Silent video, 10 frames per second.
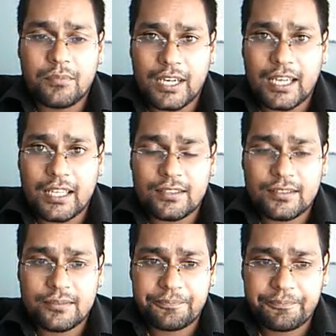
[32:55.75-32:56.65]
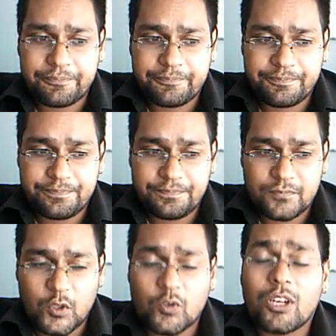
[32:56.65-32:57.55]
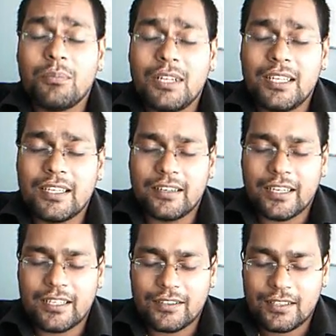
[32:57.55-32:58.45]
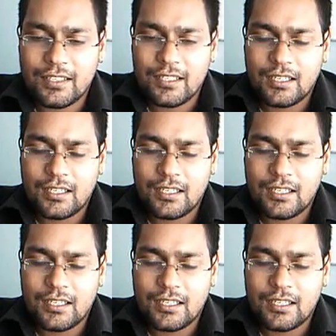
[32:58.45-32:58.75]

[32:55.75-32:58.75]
million rands